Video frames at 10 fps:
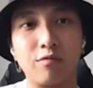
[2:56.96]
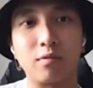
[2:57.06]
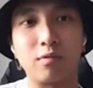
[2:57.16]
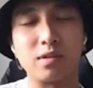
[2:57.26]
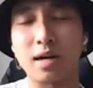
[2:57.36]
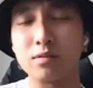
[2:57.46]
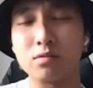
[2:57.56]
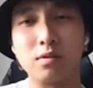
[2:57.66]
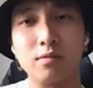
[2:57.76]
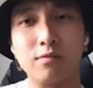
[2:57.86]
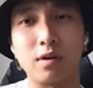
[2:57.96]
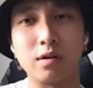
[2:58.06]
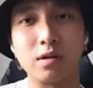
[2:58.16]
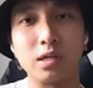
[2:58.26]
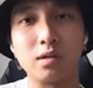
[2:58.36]
from down to the
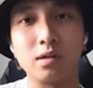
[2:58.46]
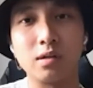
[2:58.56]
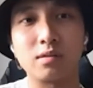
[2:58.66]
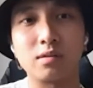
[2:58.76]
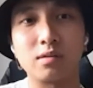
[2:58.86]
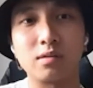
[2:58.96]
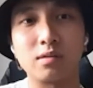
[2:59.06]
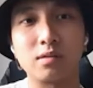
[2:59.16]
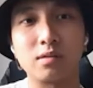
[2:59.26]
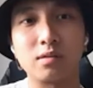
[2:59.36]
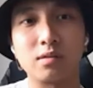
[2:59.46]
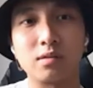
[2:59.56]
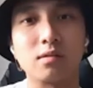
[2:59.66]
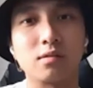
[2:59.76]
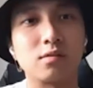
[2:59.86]
very technical
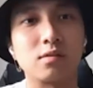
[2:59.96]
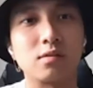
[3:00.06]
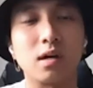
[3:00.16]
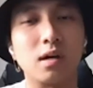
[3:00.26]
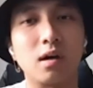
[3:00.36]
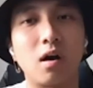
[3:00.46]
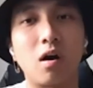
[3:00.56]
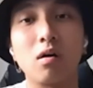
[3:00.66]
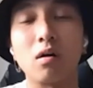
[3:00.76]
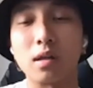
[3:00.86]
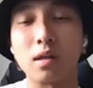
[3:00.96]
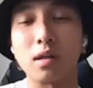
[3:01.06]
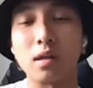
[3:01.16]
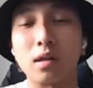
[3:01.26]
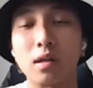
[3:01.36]
settings, all
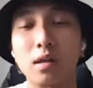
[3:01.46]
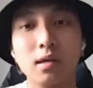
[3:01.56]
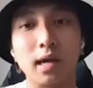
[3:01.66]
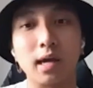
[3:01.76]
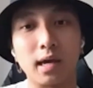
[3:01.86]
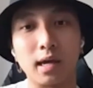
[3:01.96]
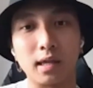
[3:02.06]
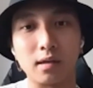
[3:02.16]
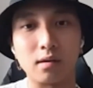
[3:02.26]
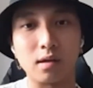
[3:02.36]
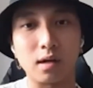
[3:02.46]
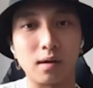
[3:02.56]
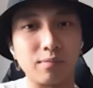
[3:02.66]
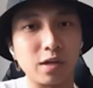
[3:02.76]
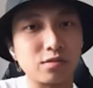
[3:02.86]
online, and
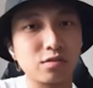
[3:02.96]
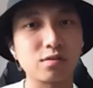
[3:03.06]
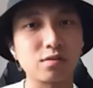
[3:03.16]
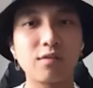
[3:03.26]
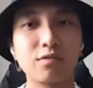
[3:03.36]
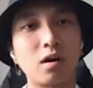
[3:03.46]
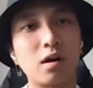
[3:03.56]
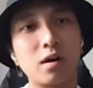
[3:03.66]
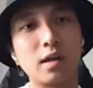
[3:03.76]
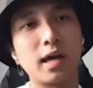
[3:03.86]
it's all self-taught.